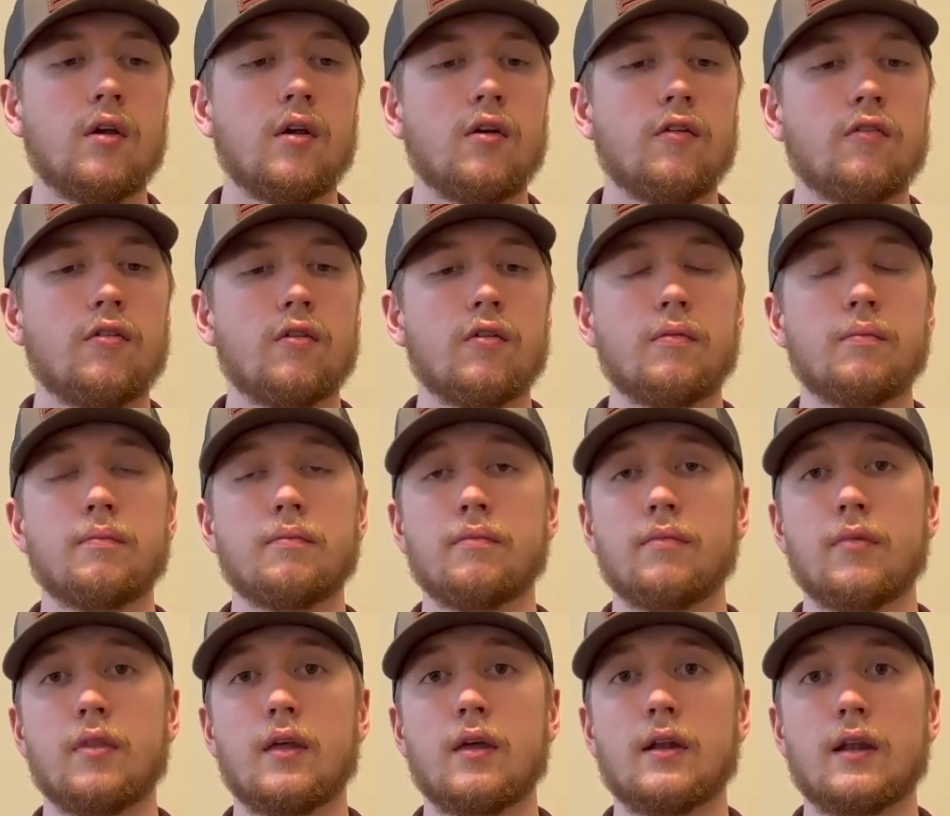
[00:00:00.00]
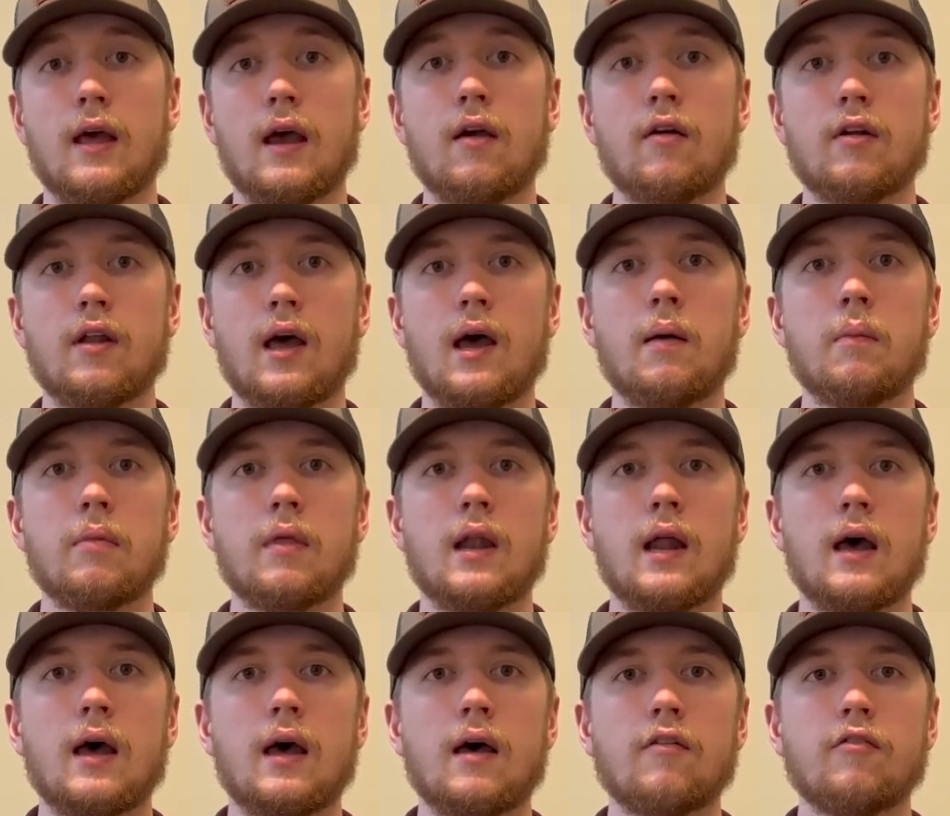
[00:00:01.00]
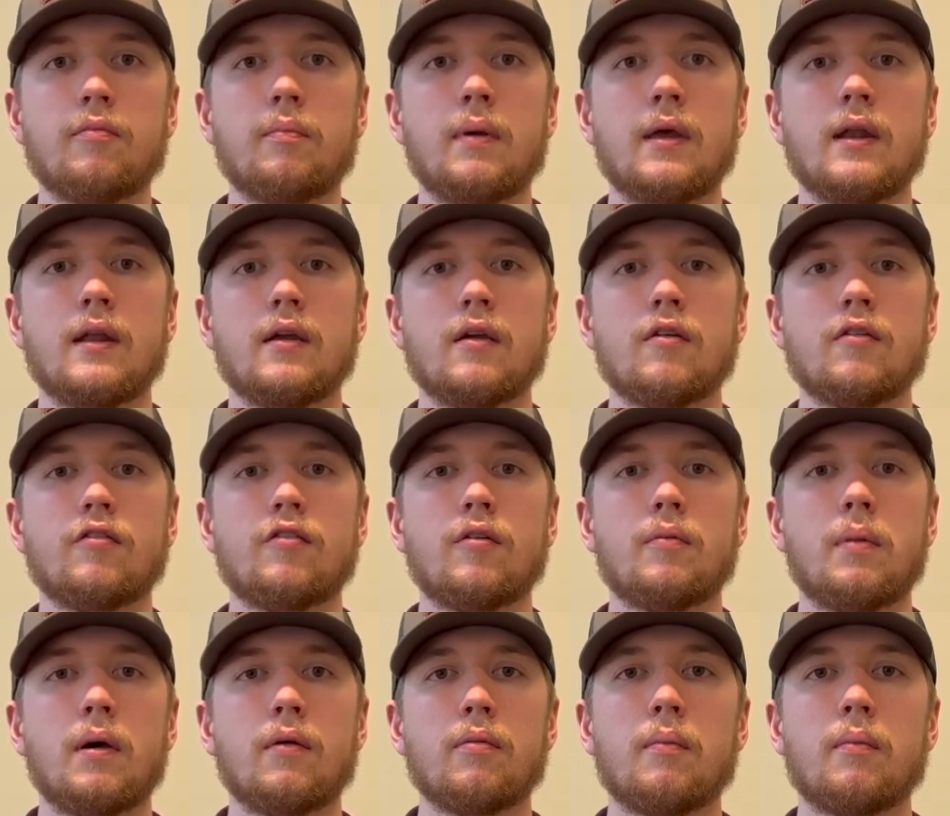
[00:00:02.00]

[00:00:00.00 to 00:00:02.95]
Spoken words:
the entire time that I've been here for both